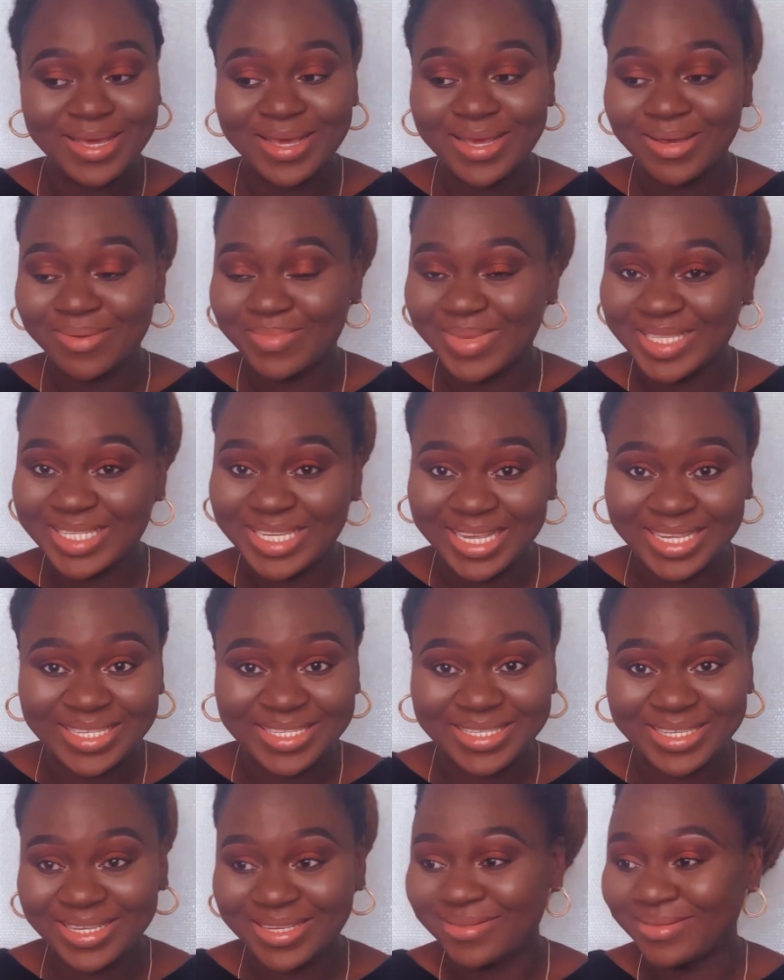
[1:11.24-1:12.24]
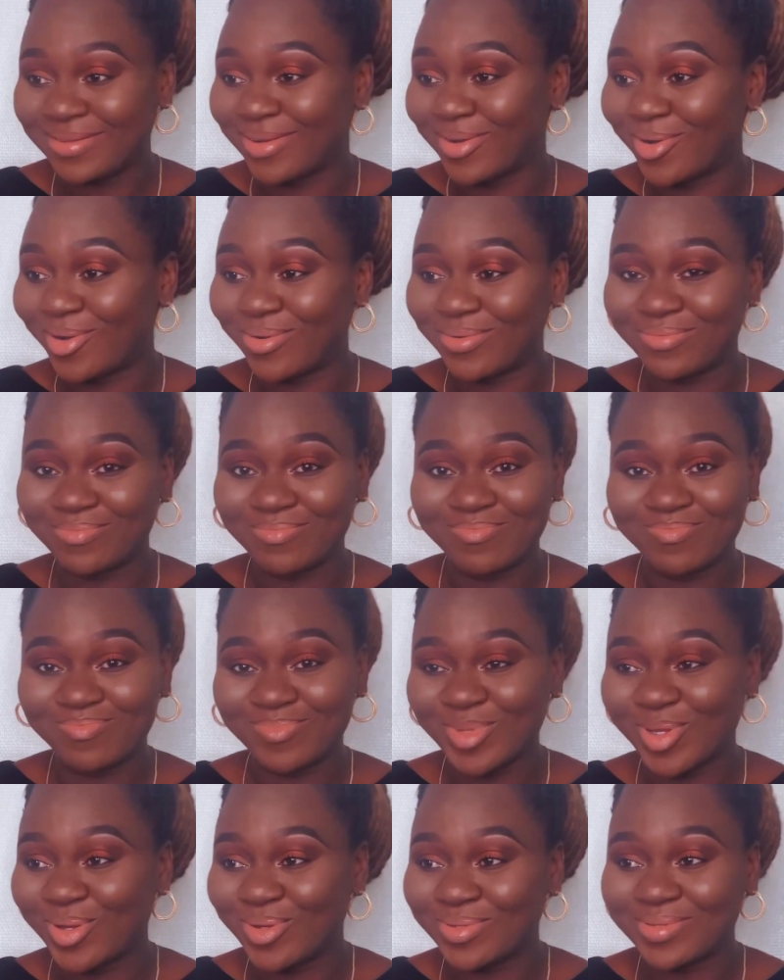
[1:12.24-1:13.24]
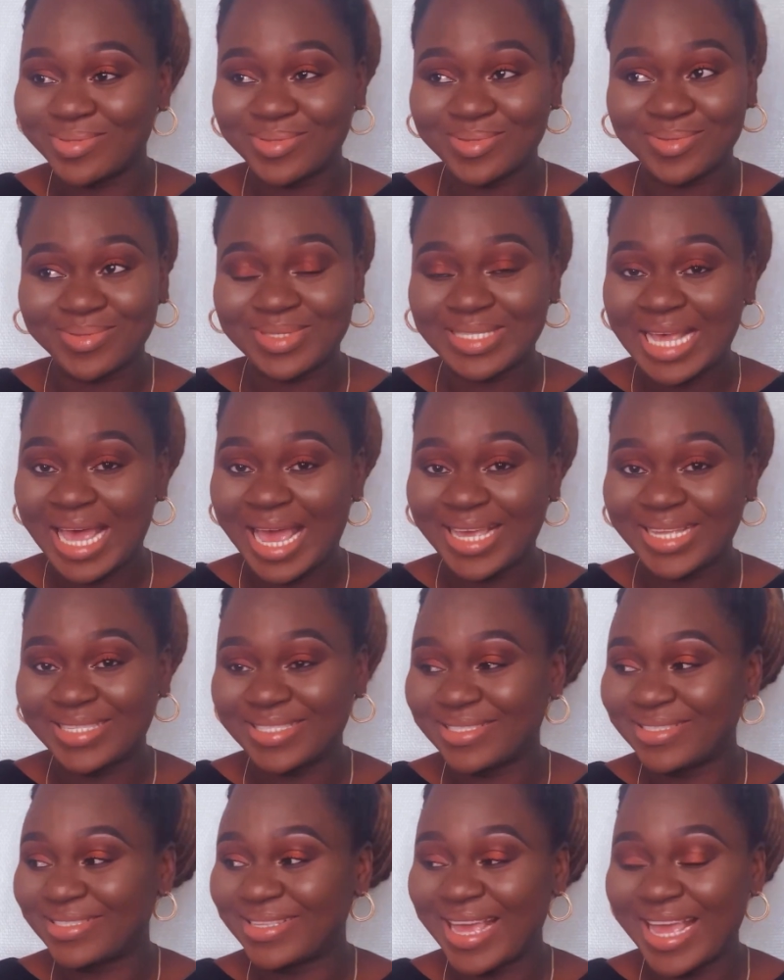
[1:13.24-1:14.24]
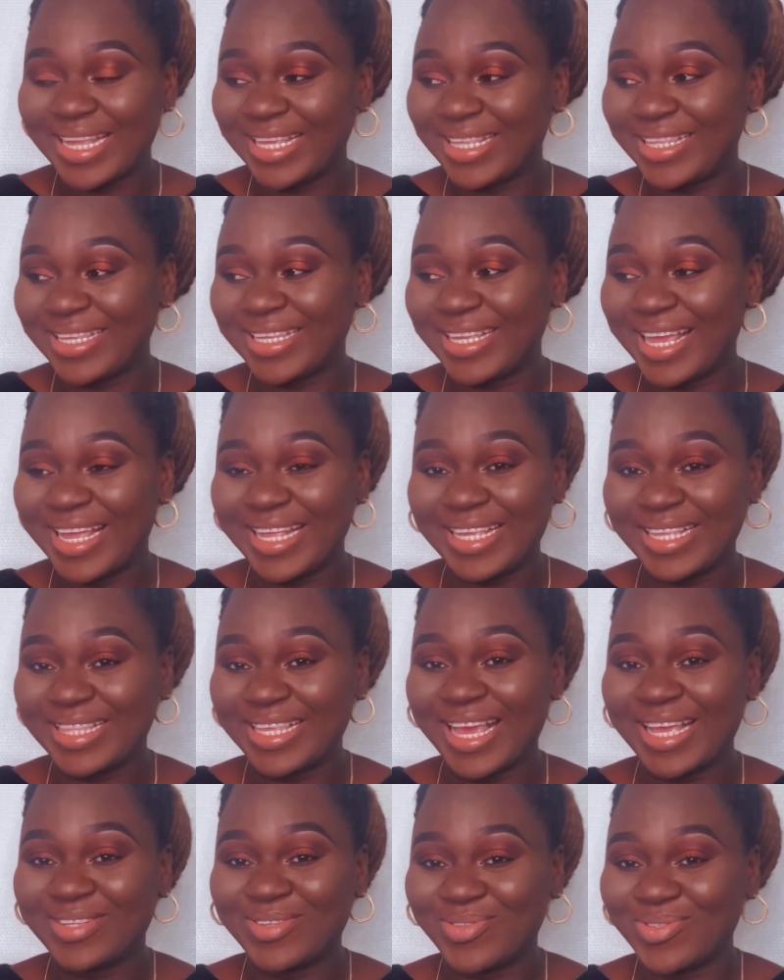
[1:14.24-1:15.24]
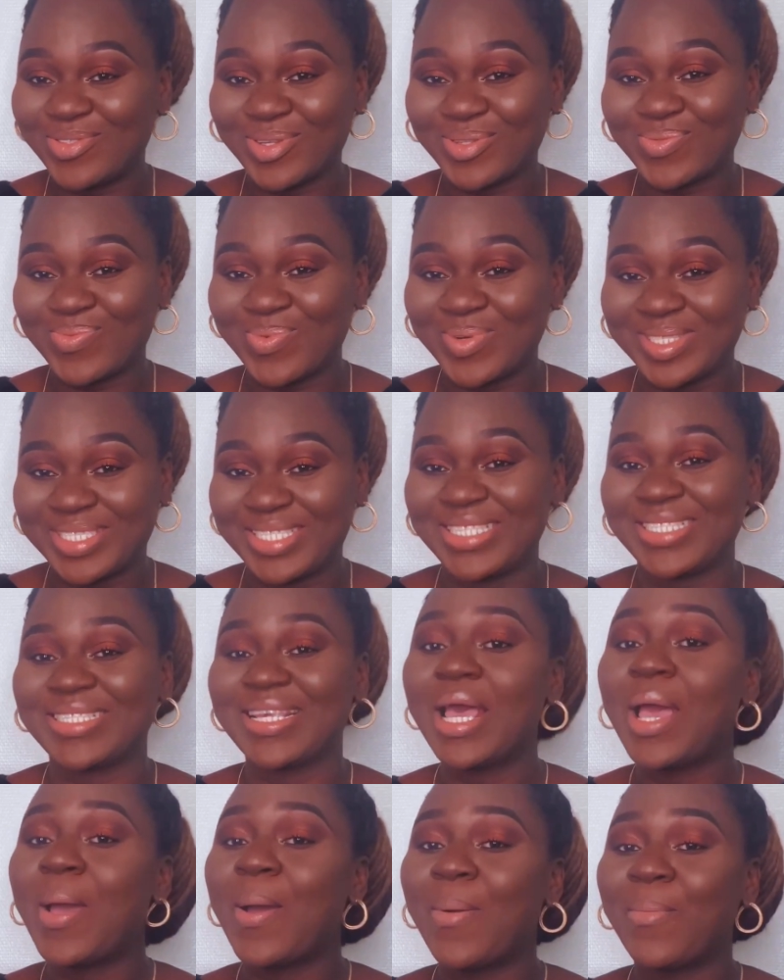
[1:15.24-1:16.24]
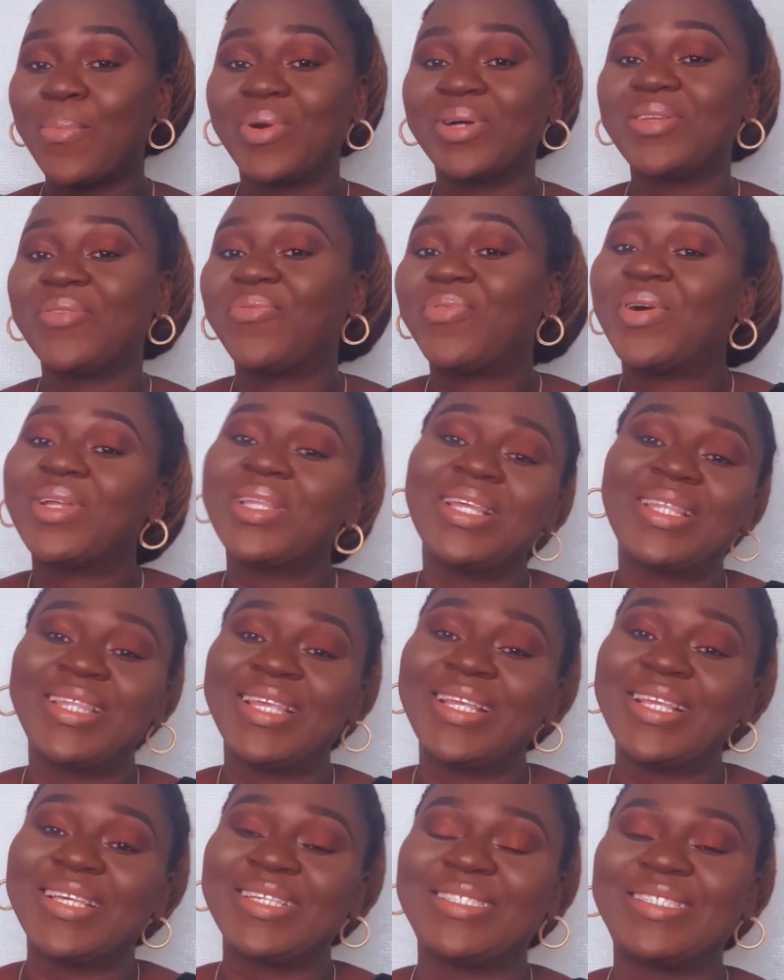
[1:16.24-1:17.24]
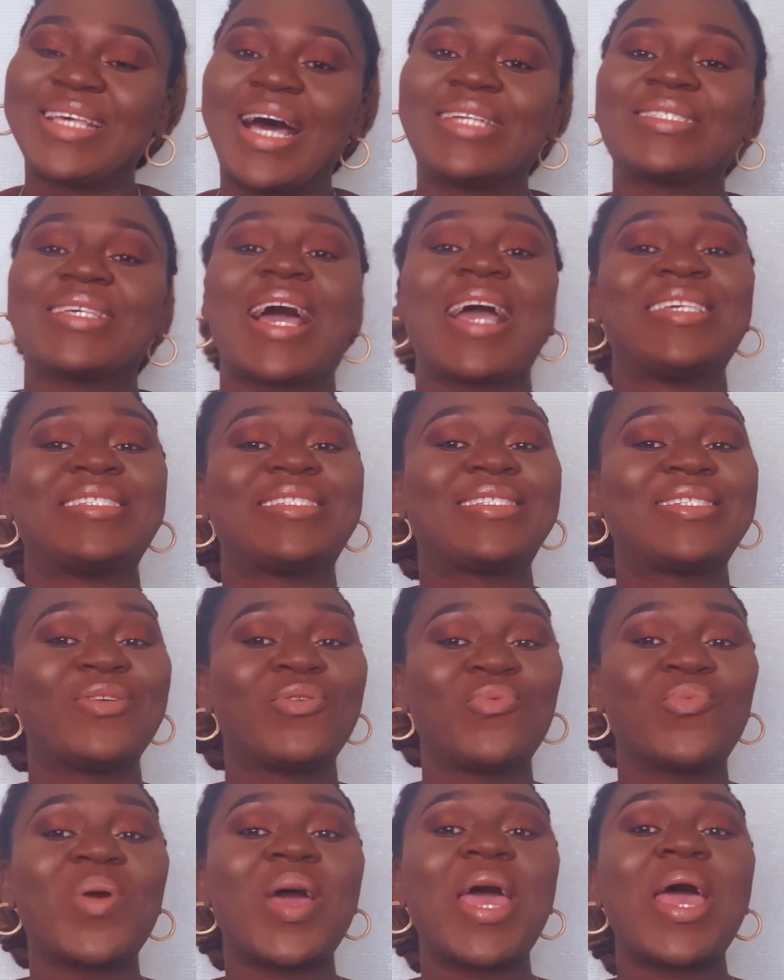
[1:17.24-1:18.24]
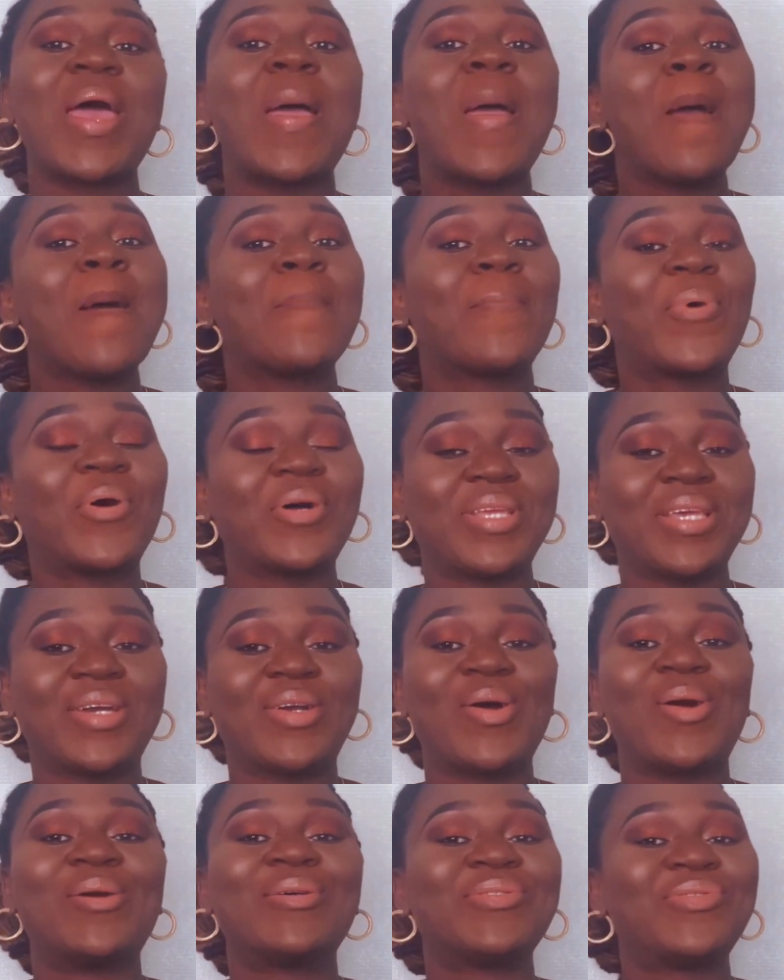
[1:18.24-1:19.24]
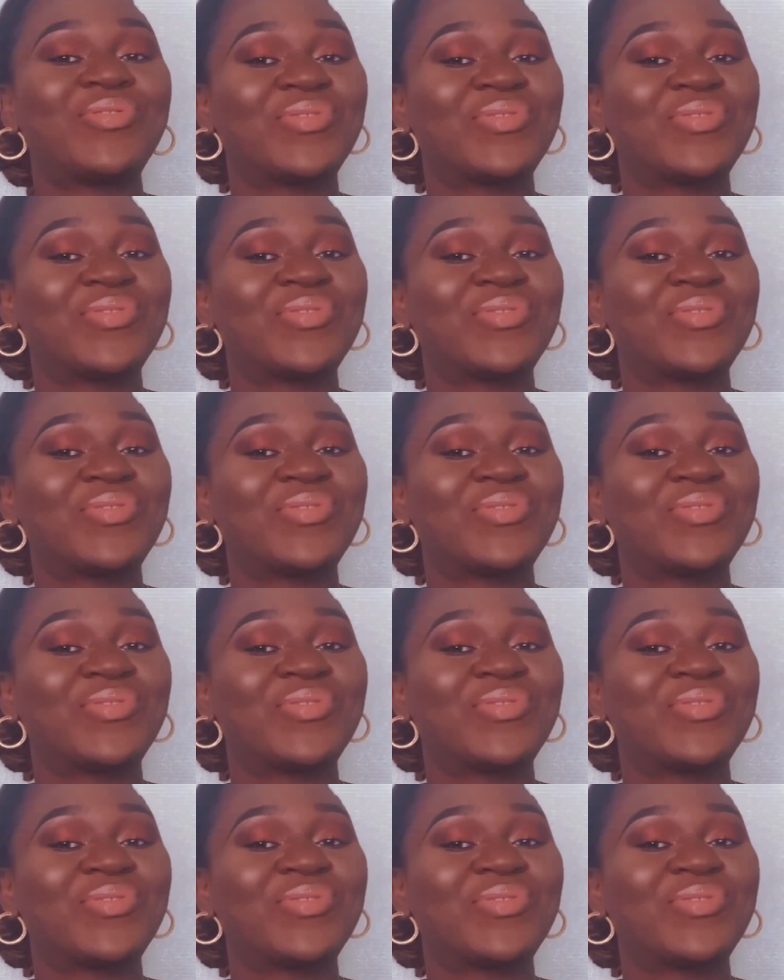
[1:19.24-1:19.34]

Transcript: maternity or not tights, anything, anything. I don't just want it. But the funny thing is that I still wear bodycon